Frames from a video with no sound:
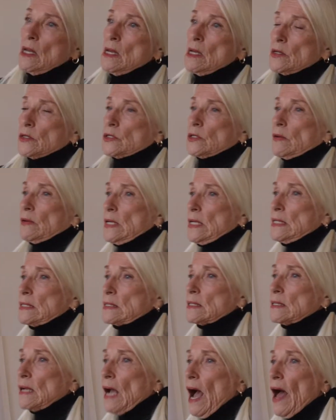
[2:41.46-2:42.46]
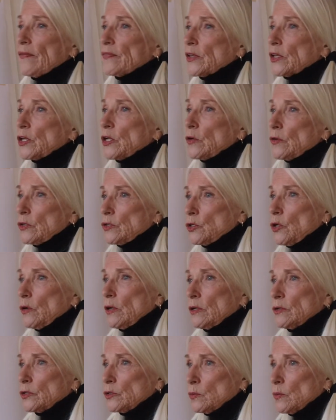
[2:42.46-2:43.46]
So he's got the
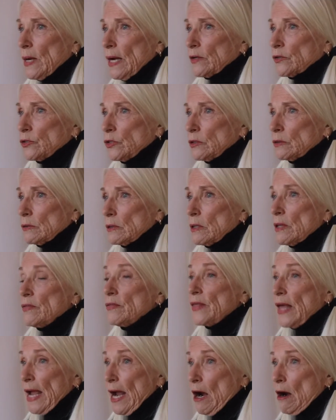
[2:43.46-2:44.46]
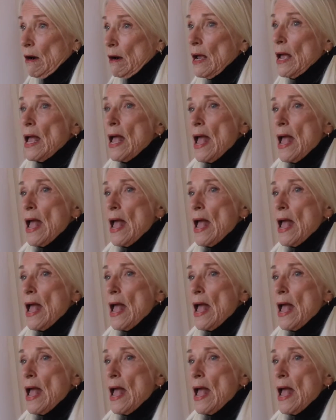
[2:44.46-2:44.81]
curatorial director there.